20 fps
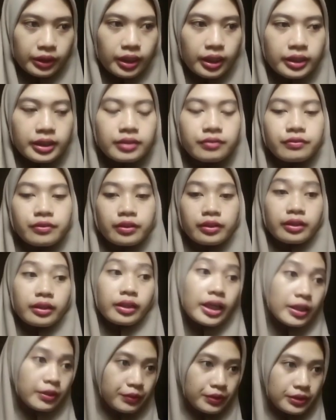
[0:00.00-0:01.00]
Different
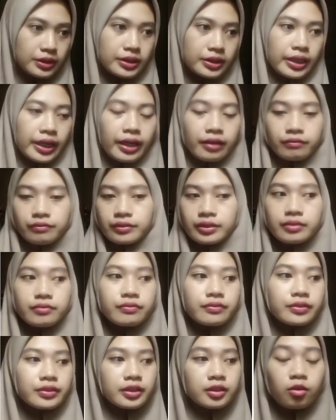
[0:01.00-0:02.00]
languages have
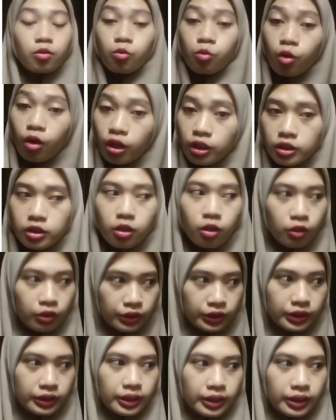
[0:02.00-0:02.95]
different word order.